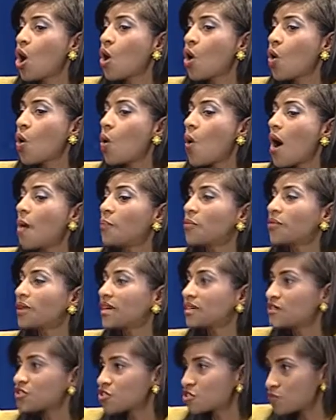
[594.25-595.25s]

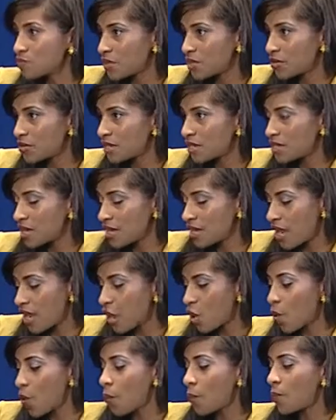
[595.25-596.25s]
cooperative spirit, in a
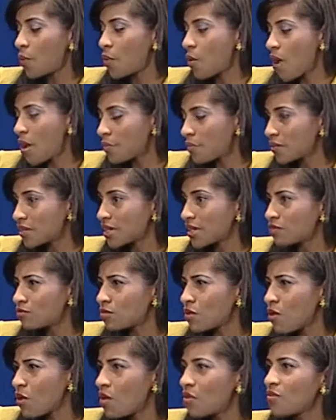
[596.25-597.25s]
cooperative
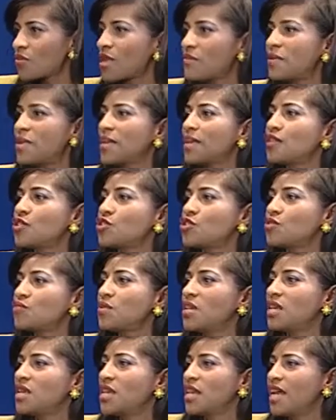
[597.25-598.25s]
role, they begin to
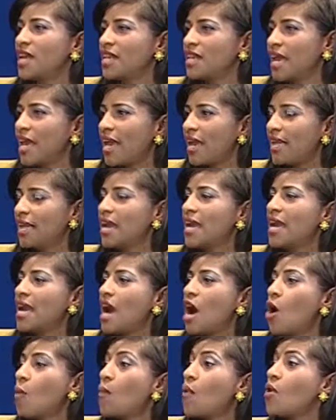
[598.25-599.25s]
be in a
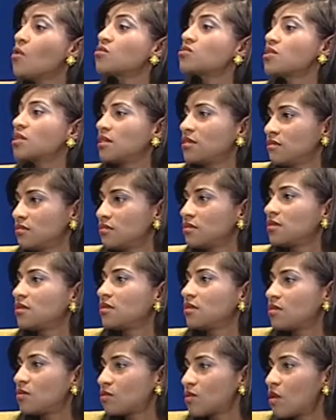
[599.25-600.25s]
opposing
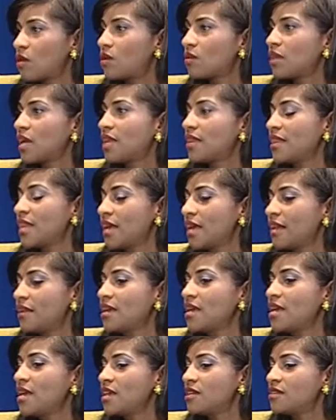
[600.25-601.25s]
role, and then
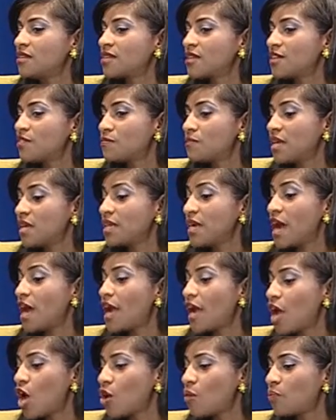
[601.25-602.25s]
instead of being a
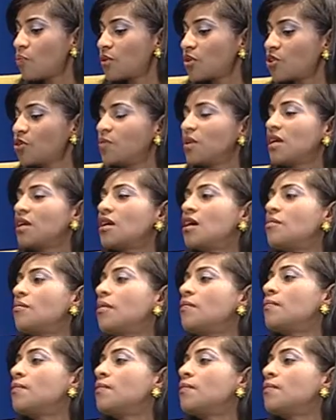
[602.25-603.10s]
help, you become